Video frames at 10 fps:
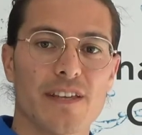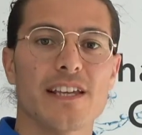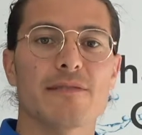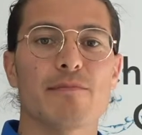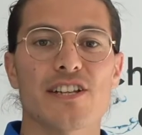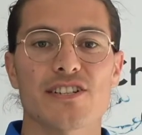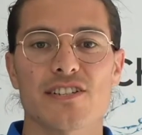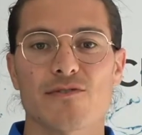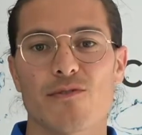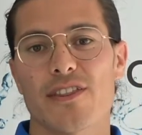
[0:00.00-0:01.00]
It
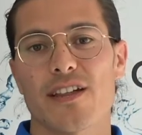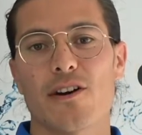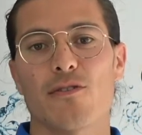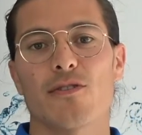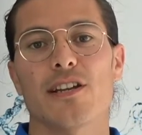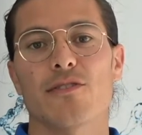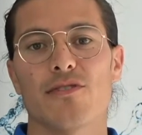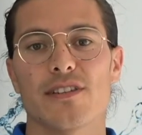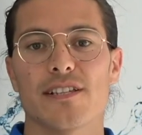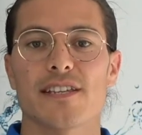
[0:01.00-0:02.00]
measures whether our
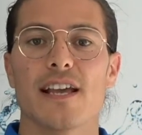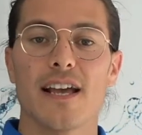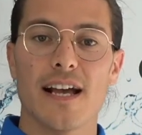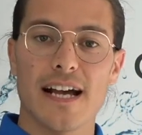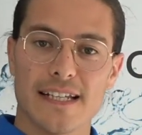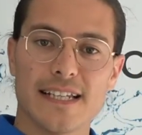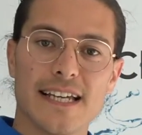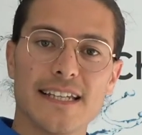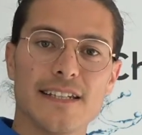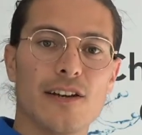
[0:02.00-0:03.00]
liquid is
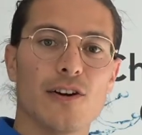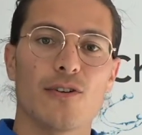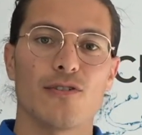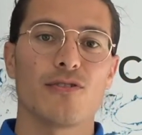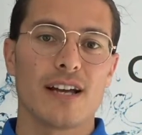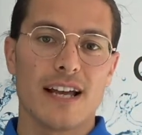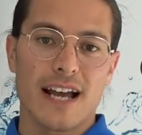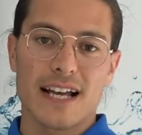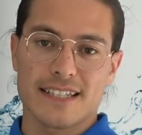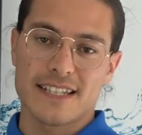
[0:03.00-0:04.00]
alkaline or
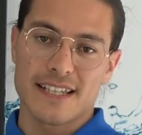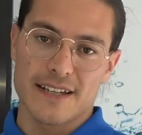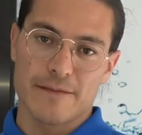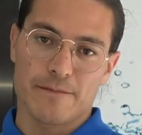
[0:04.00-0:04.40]
acidic.